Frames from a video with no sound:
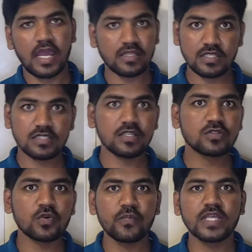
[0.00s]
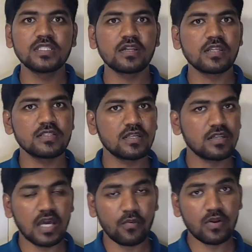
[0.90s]
and this is also major
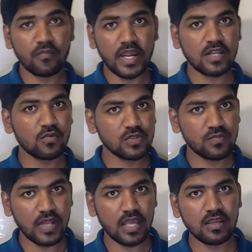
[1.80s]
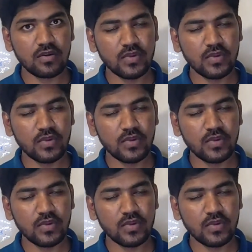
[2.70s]
reason our mind goes blank